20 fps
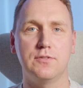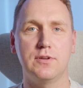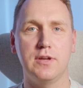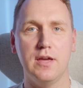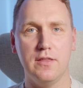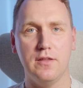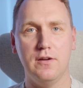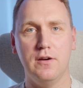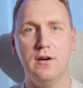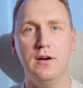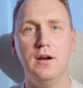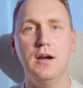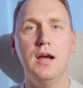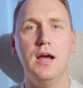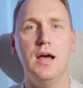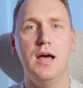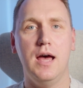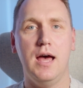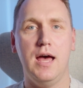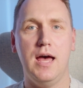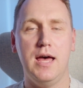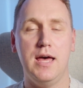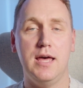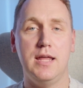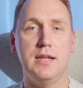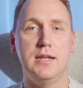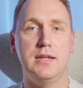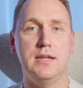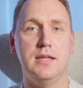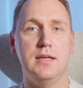together,
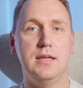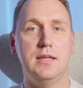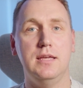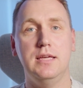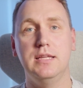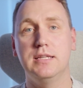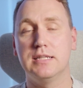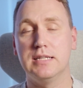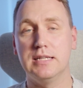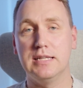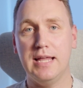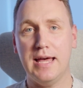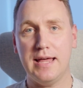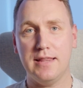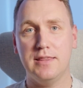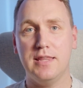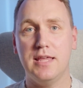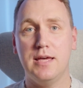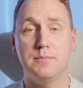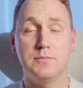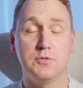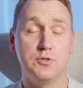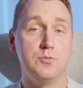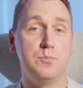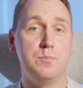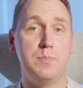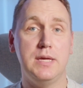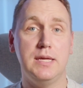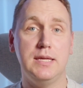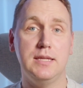and it led them to
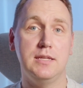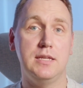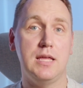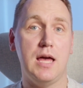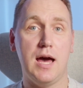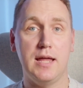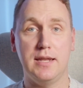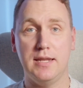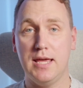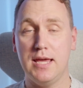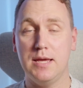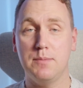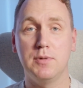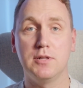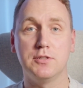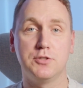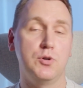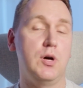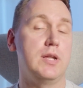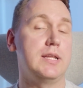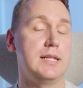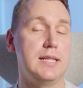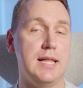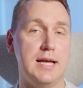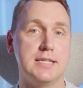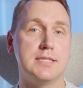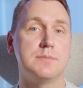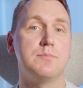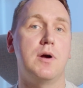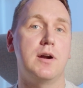being unable to
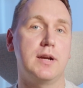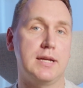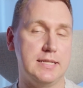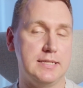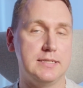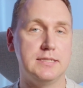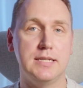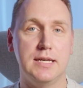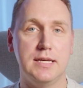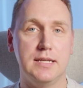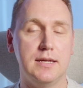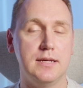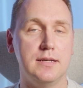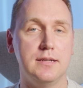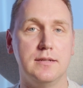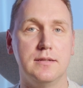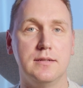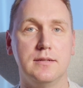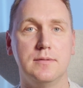analyze marketing data.